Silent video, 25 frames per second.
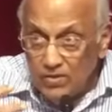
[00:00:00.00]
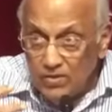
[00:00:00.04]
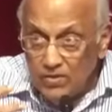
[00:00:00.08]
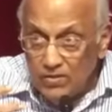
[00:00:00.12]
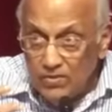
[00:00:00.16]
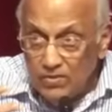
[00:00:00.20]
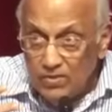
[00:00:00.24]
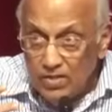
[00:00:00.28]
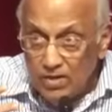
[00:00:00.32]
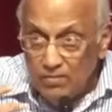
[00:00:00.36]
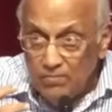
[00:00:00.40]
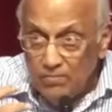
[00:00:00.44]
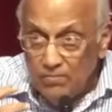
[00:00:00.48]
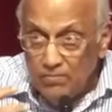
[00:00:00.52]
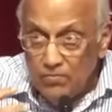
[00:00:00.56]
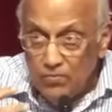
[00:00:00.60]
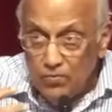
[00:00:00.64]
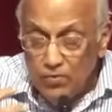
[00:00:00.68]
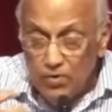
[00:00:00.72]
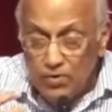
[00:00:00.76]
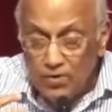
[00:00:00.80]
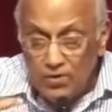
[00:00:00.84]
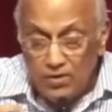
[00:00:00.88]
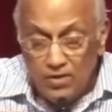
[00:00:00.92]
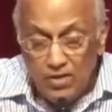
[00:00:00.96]
some
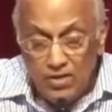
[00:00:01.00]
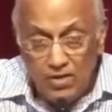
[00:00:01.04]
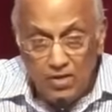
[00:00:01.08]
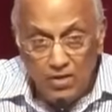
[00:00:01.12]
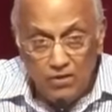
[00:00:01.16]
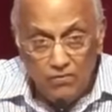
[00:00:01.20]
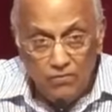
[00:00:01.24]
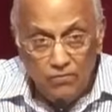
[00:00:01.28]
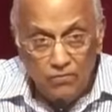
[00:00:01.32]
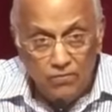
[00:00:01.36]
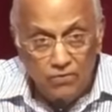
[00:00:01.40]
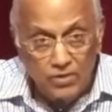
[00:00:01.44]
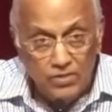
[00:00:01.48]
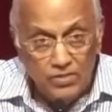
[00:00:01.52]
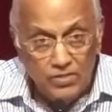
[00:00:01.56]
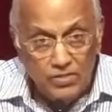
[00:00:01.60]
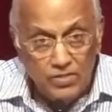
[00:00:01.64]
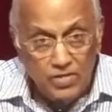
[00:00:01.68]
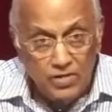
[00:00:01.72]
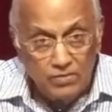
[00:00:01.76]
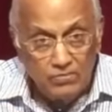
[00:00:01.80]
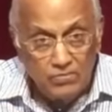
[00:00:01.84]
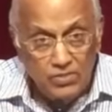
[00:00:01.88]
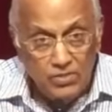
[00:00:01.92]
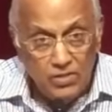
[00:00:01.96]
worldly influence
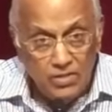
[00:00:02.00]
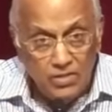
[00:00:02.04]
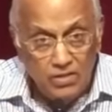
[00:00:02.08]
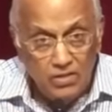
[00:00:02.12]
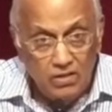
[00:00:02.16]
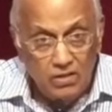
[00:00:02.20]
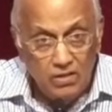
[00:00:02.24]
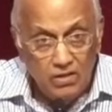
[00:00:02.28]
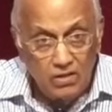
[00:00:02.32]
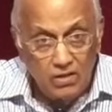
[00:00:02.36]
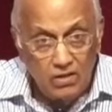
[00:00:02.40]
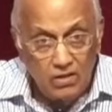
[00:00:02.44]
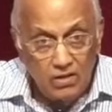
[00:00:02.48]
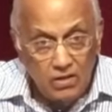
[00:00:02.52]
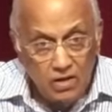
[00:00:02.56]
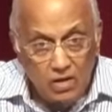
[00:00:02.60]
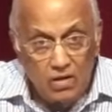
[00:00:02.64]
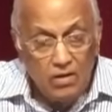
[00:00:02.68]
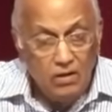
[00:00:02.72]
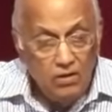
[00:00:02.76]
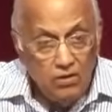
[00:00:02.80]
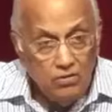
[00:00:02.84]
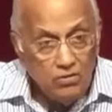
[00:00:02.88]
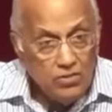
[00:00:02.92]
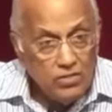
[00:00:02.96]
comes in
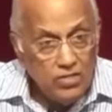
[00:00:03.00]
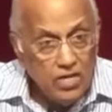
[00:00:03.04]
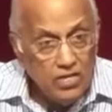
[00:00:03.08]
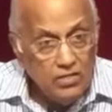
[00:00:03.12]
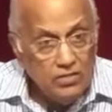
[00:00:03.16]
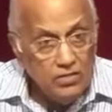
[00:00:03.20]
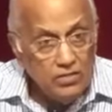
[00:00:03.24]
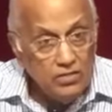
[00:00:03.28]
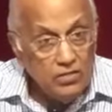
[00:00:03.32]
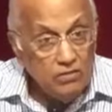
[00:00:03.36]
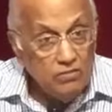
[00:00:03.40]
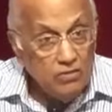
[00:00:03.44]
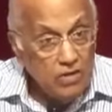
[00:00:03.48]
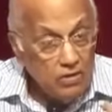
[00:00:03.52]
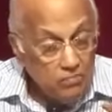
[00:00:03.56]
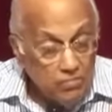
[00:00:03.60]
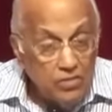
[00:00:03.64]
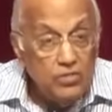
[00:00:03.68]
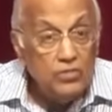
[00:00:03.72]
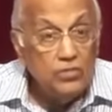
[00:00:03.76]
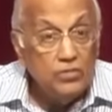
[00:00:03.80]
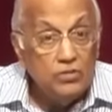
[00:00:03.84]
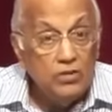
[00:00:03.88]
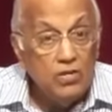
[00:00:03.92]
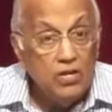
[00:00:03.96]
and you're sensitive, that
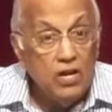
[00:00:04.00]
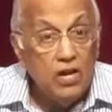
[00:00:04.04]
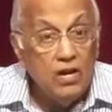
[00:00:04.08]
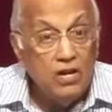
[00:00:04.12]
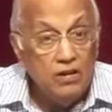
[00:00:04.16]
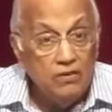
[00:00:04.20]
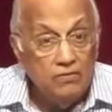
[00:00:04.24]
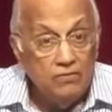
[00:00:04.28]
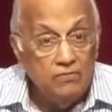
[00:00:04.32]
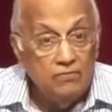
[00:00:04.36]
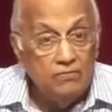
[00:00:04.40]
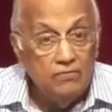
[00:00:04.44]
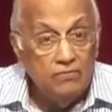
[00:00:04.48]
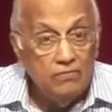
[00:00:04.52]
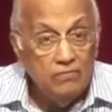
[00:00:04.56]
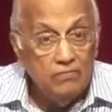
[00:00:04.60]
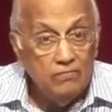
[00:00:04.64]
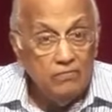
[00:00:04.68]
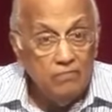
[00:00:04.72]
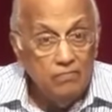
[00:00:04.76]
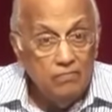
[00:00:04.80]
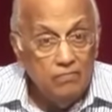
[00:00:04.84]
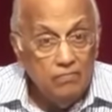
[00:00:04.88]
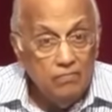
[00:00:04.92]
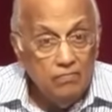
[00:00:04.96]
means you're alive.
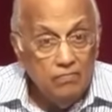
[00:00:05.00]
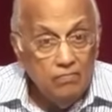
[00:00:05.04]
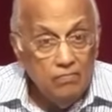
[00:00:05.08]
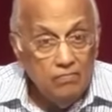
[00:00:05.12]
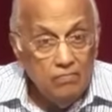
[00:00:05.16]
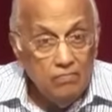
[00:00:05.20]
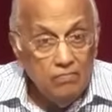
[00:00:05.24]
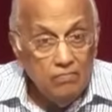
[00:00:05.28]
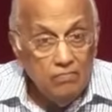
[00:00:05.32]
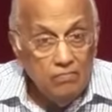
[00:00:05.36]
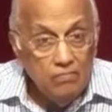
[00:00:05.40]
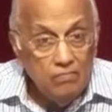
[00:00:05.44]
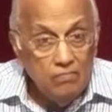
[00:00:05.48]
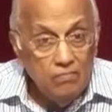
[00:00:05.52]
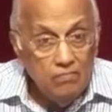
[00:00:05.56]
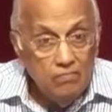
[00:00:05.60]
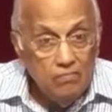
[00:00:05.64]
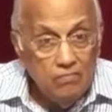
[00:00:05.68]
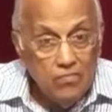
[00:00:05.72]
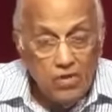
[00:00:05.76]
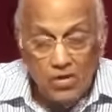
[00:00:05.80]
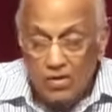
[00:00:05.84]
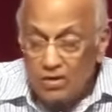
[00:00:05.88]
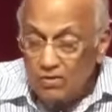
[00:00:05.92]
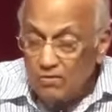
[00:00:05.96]

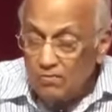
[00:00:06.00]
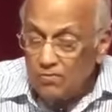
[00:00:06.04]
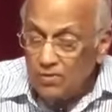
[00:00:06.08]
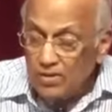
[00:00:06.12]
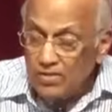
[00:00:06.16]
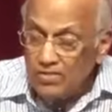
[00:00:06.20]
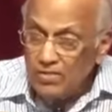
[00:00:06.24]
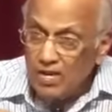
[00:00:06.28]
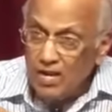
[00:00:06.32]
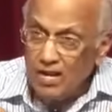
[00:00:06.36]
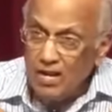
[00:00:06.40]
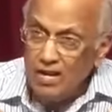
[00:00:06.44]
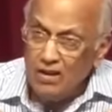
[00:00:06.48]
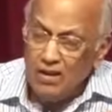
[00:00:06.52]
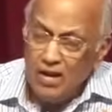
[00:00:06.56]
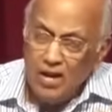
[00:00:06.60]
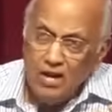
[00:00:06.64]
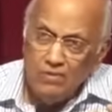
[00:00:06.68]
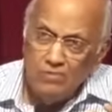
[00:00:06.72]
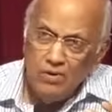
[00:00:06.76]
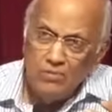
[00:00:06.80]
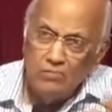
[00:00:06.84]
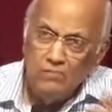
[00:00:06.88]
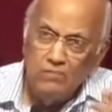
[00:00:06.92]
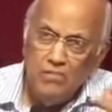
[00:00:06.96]
But, for example, I,
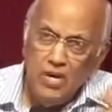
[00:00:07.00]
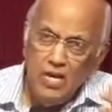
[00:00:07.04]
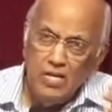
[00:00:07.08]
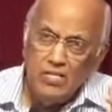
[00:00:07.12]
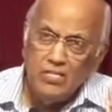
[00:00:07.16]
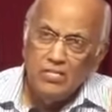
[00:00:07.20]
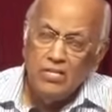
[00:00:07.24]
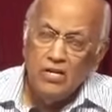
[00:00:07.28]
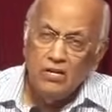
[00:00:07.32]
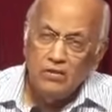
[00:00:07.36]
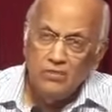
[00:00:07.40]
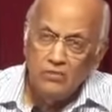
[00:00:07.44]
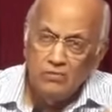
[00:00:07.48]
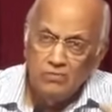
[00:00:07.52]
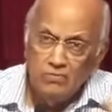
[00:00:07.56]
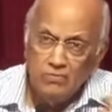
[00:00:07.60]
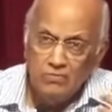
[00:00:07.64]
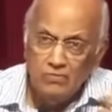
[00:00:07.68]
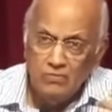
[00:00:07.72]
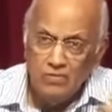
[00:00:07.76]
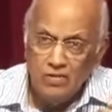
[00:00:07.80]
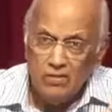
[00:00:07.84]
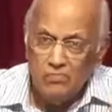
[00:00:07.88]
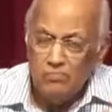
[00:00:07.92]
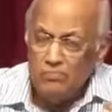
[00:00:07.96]
I'm amazed how
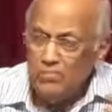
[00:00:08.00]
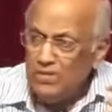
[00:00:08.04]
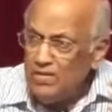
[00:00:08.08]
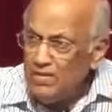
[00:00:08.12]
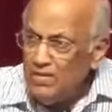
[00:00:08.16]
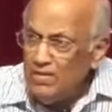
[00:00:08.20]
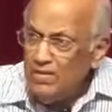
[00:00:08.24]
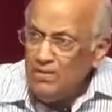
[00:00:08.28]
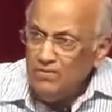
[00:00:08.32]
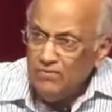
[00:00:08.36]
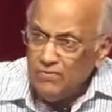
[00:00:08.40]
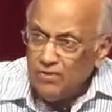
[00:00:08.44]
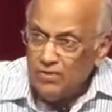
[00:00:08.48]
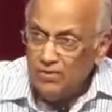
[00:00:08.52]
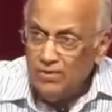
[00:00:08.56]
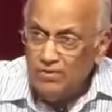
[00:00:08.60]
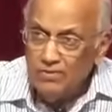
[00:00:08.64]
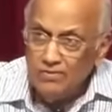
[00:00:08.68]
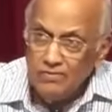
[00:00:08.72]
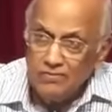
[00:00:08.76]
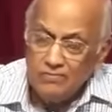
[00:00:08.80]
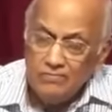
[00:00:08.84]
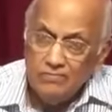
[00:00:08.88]
a believer